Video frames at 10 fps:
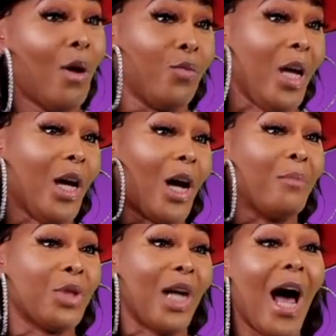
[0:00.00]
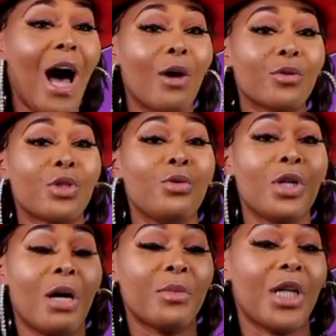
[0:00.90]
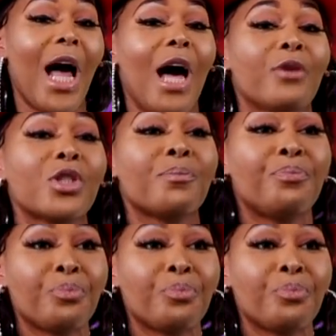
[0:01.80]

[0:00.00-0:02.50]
yeah, come to the house. You can come to the house.